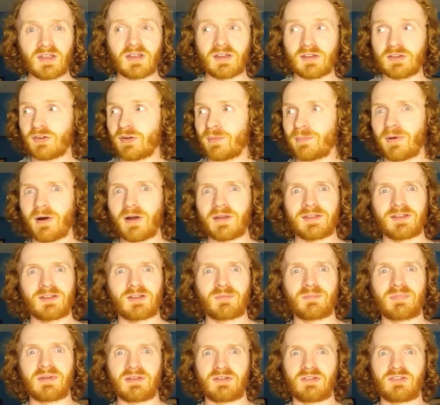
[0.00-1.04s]
Your body could
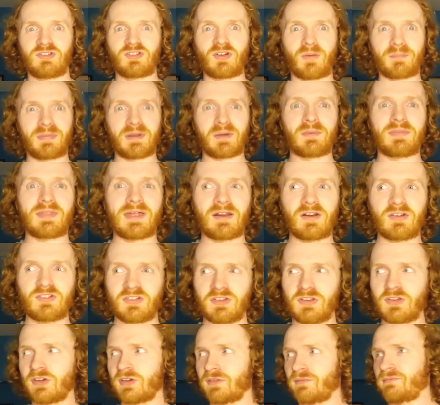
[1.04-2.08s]
be jumping with energy,
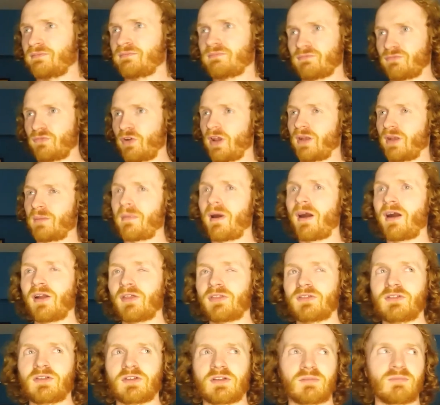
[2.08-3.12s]
you could run a marathon,
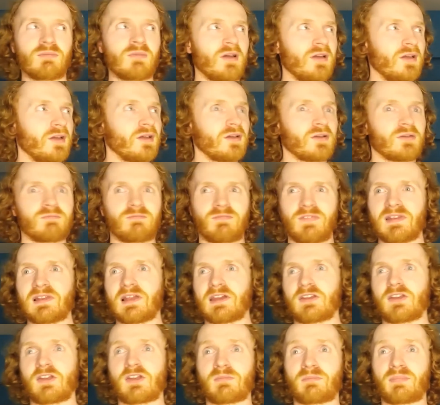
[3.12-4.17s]
you could feel like
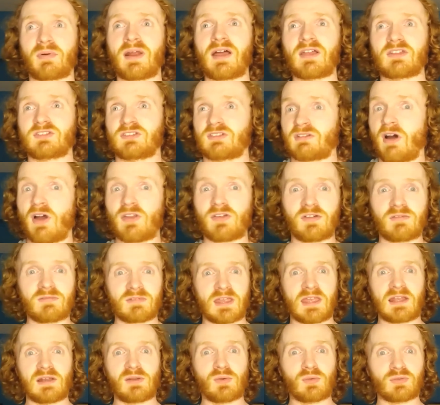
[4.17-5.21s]
you could press 100
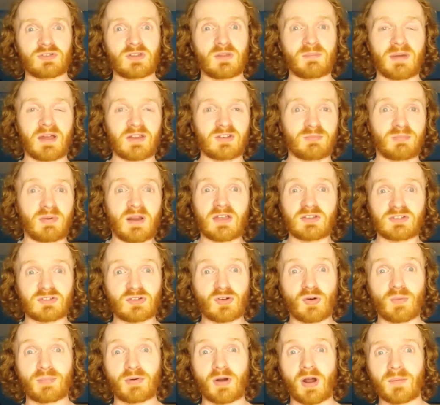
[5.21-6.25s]
kilos in the bench press, no
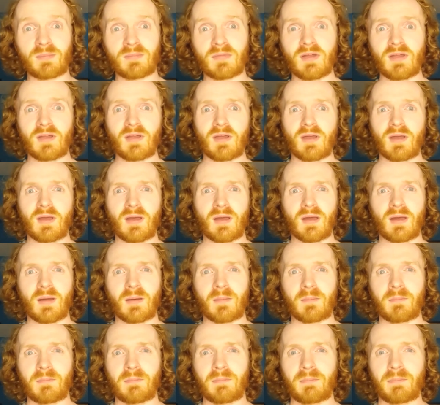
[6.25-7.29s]
problem.
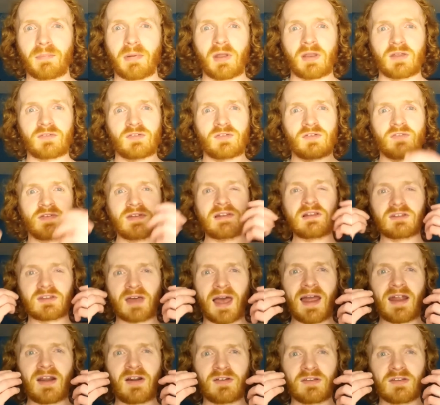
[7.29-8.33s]
But if you feel
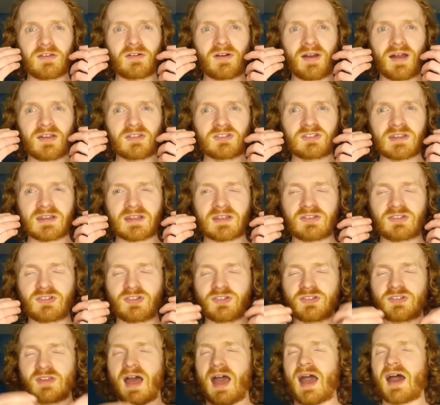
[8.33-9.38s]
tired in your eyes, it can
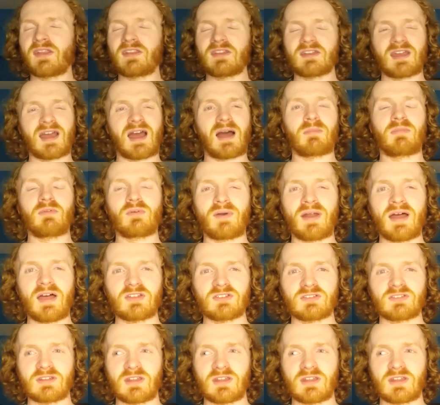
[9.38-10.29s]
just handicap the rest.